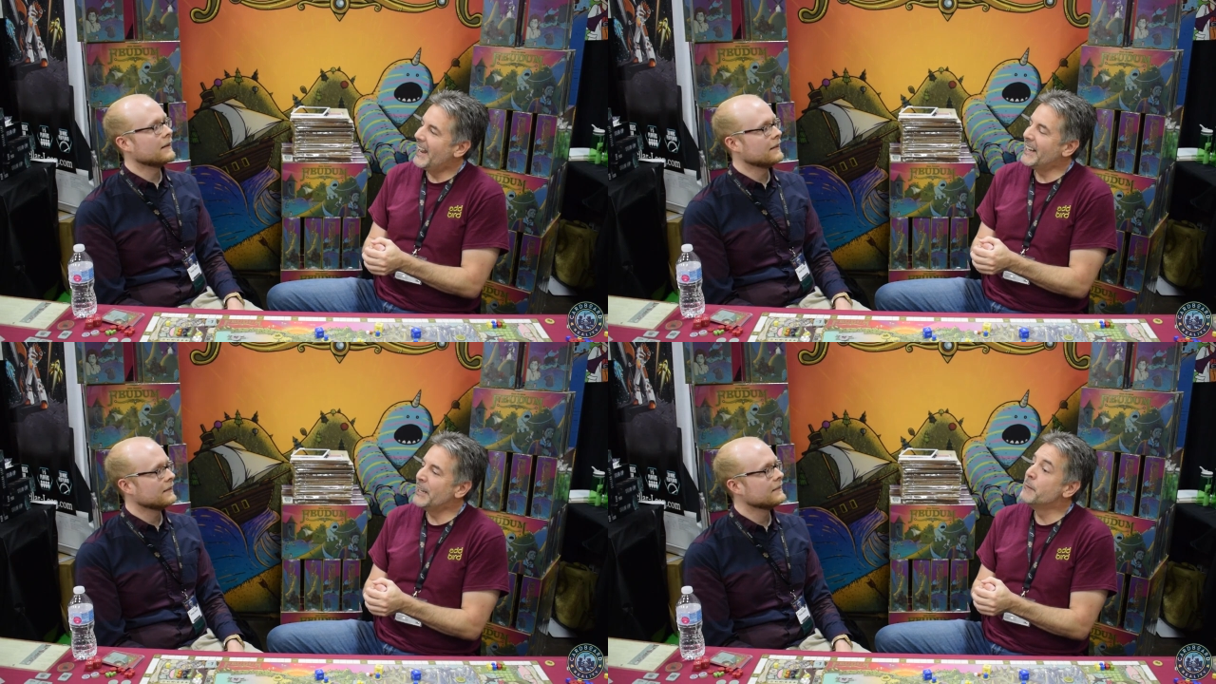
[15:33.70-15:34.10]

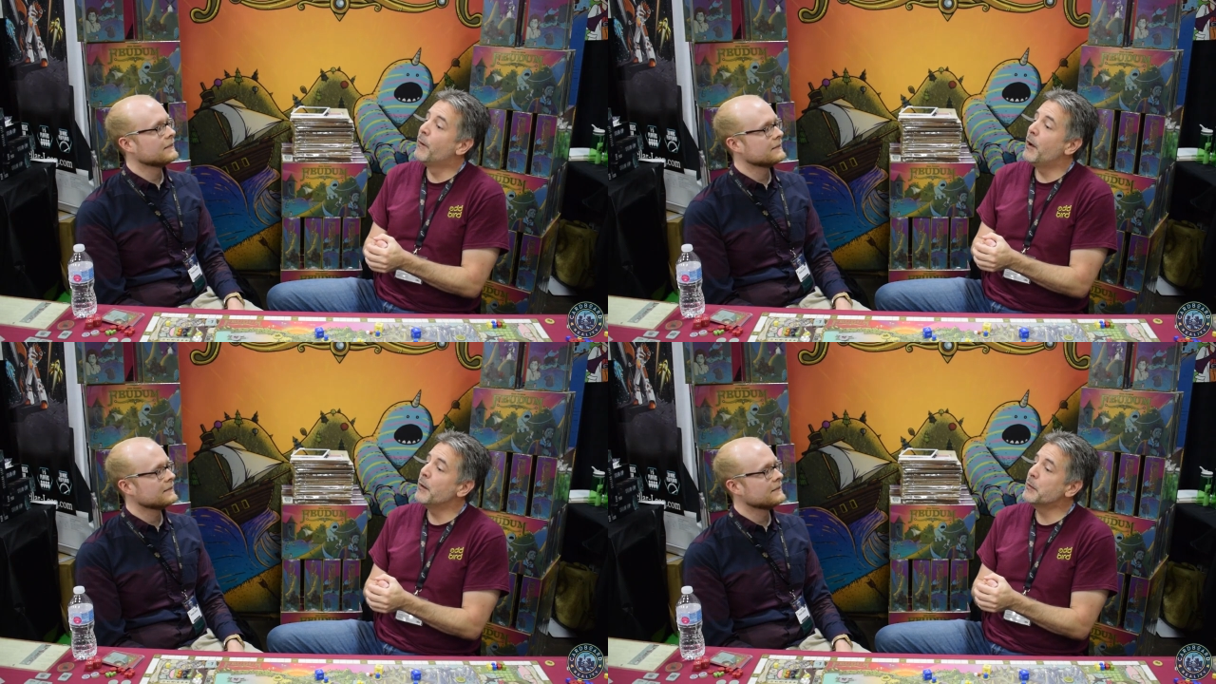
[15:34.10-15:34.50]
Speaker 1: And it
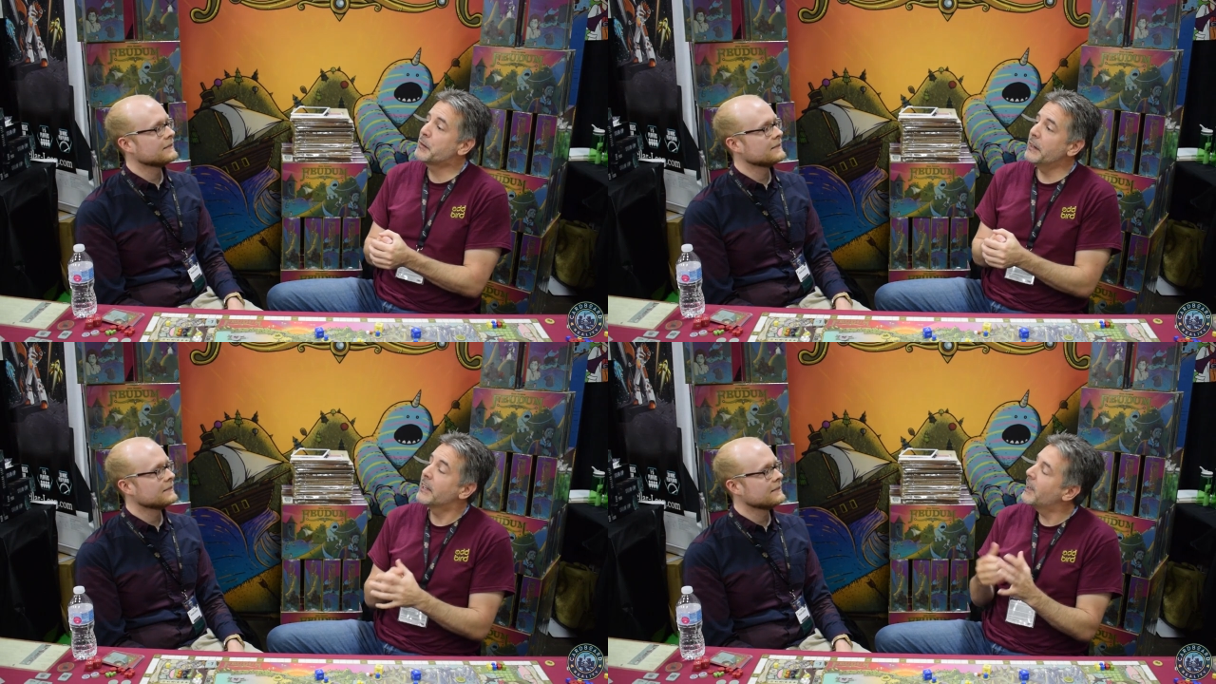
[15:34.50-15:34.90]

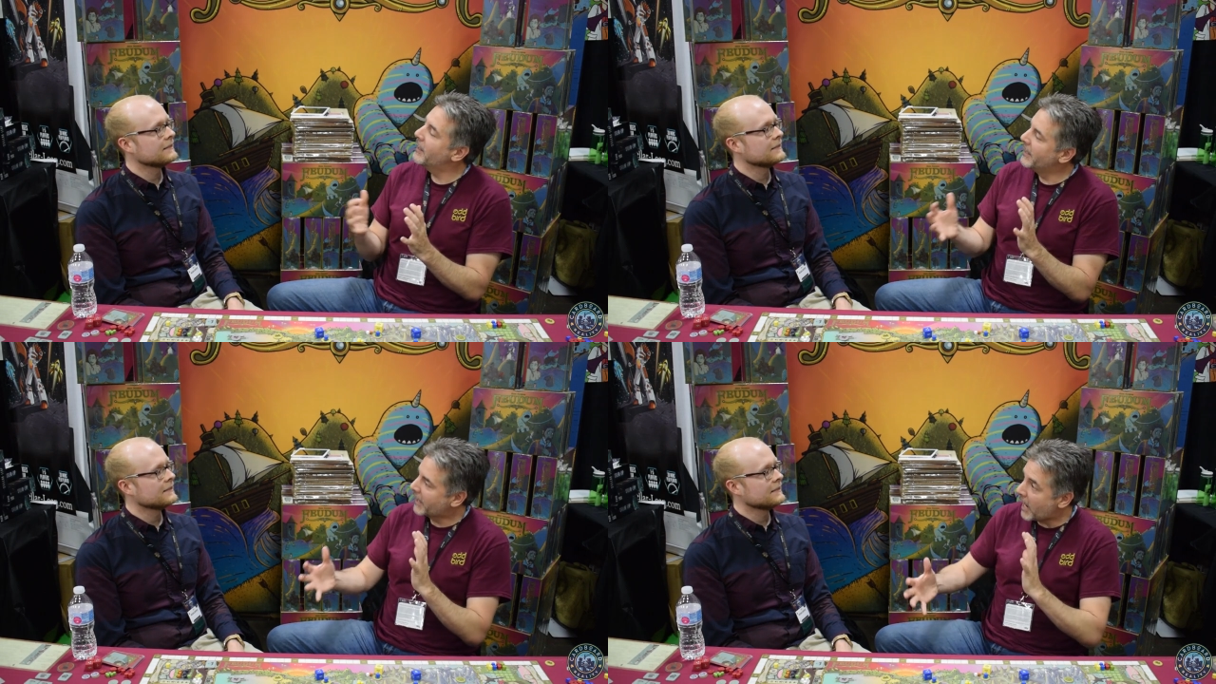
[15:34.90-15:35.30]
involves
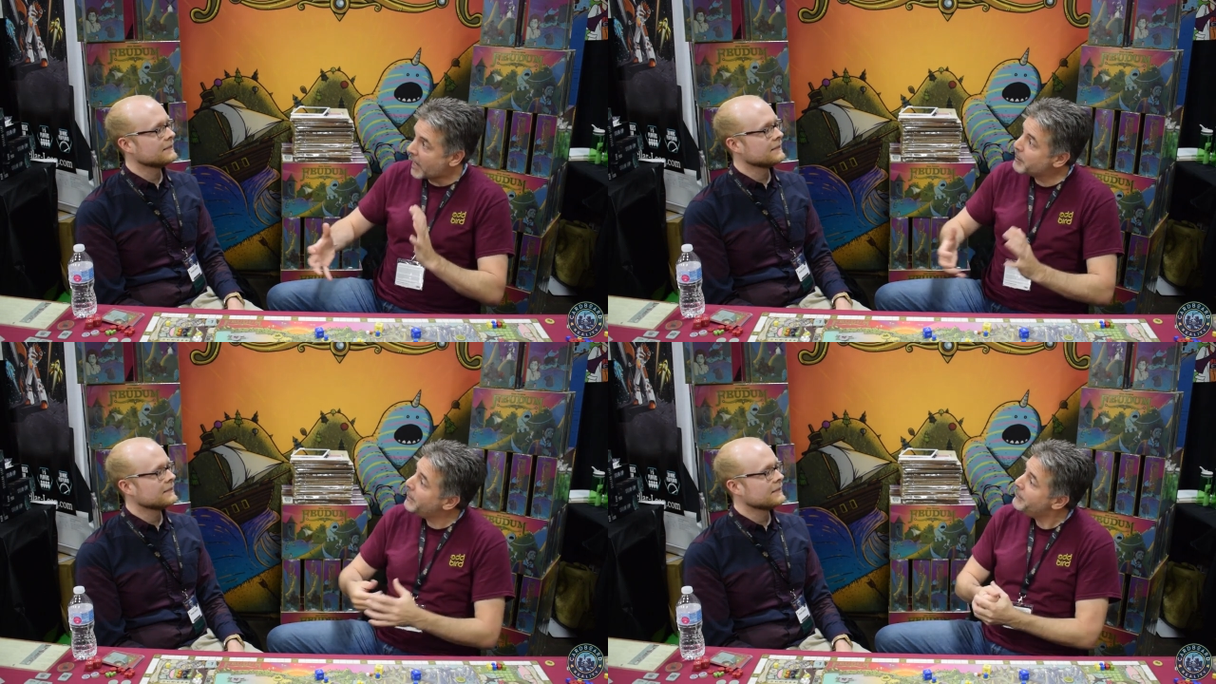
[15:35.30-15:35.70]
an
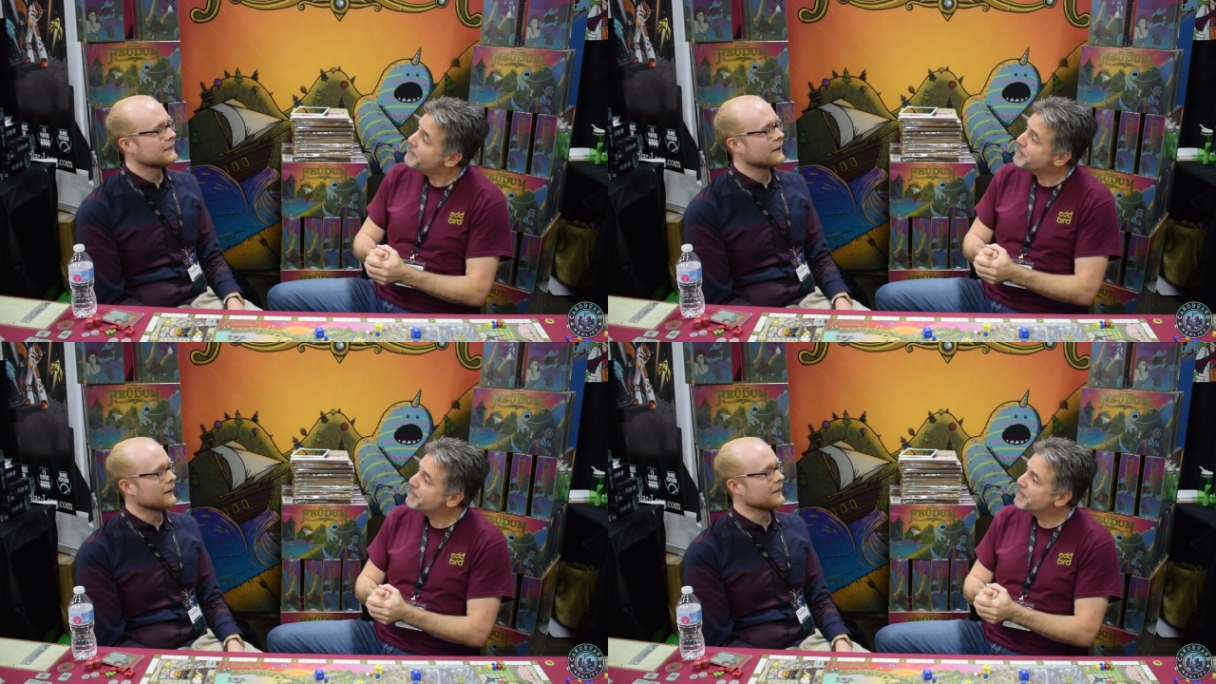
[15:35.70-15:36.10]
economy,
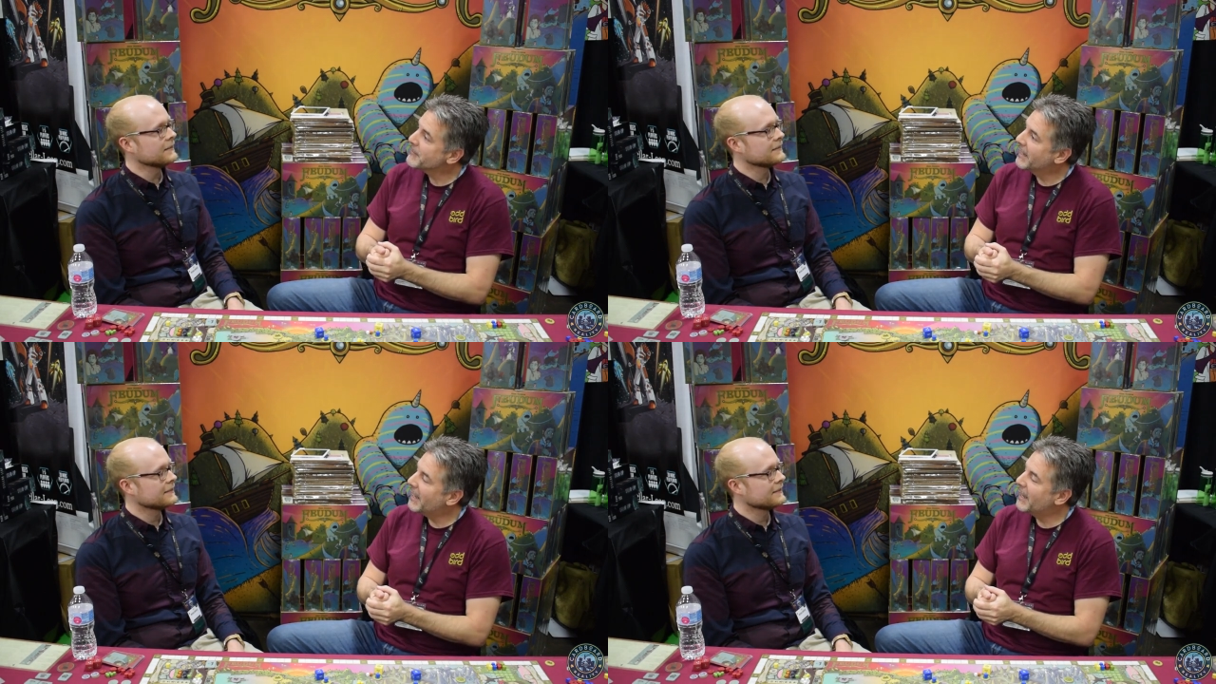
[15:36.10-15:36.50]

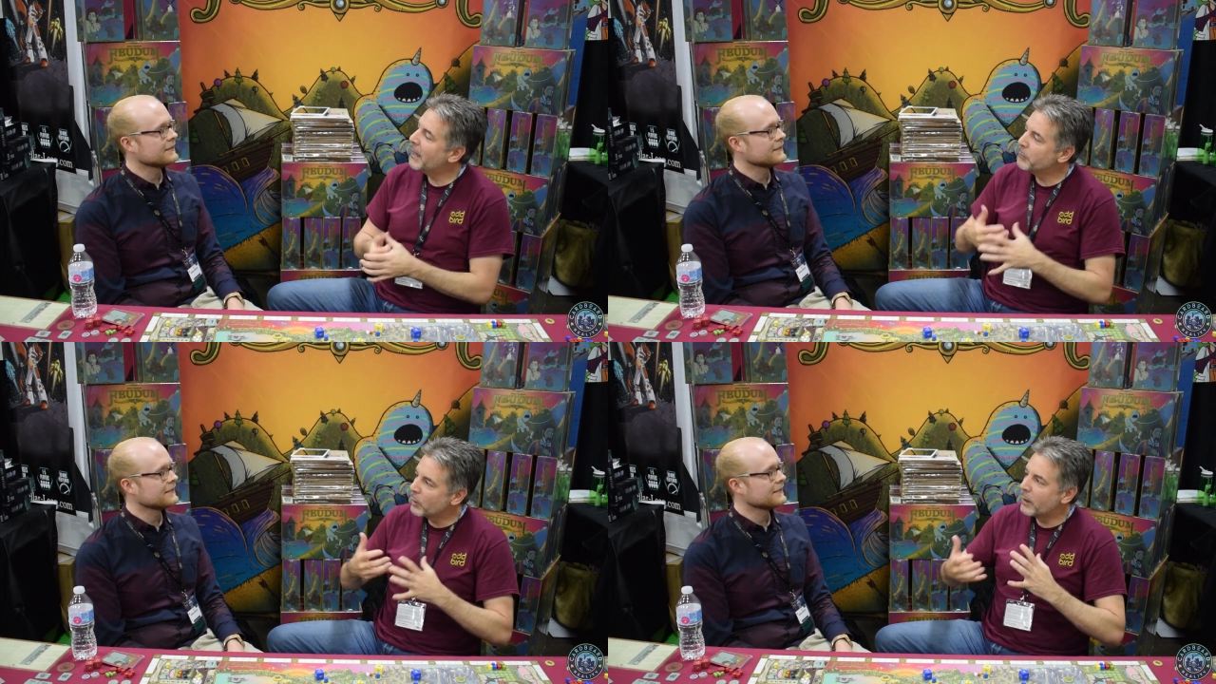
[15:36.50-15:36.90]

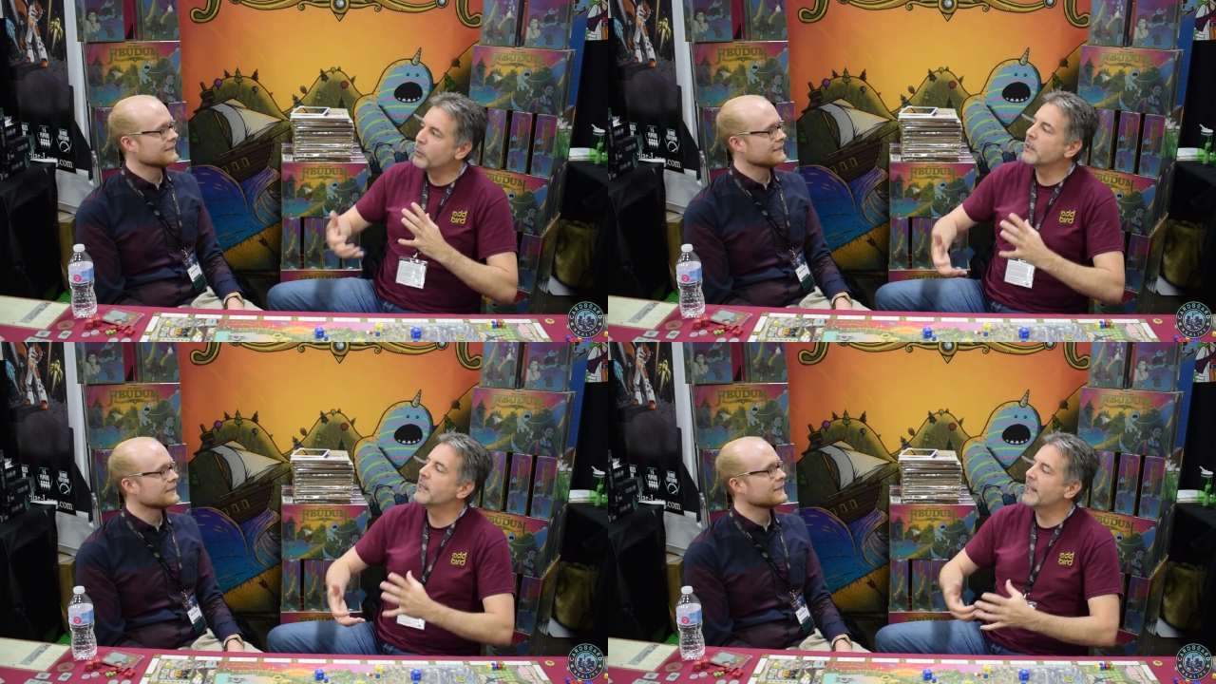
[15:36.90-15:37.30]
um, I
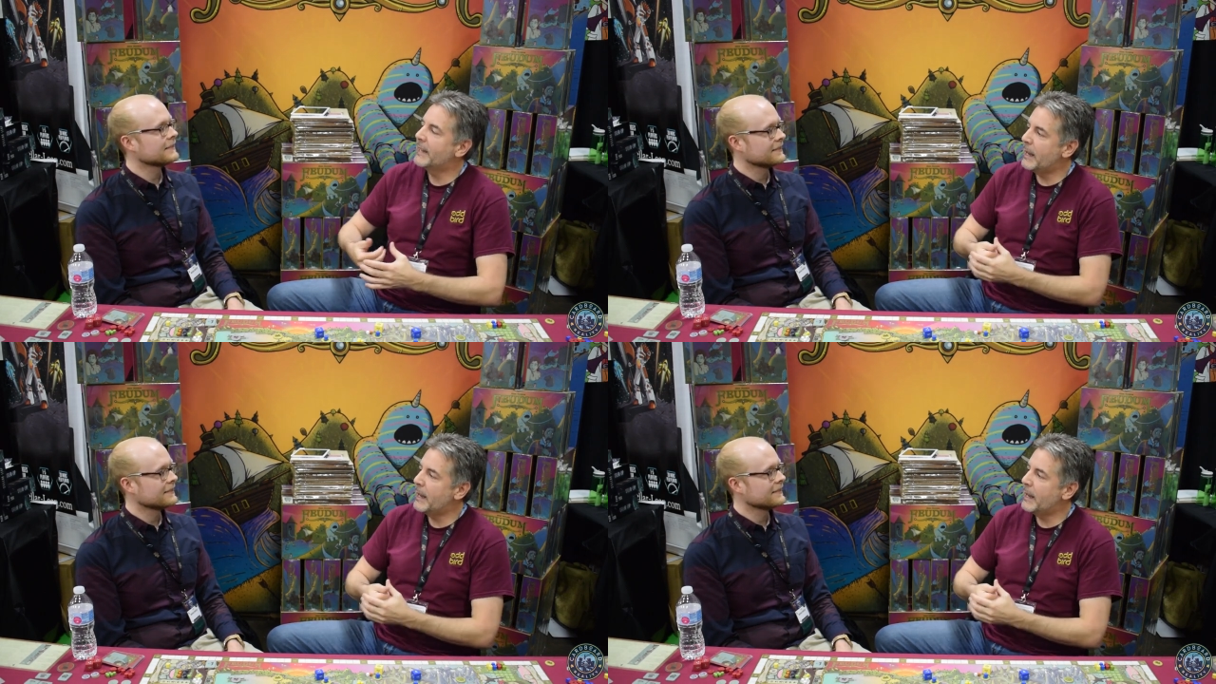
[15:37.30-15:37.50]
really like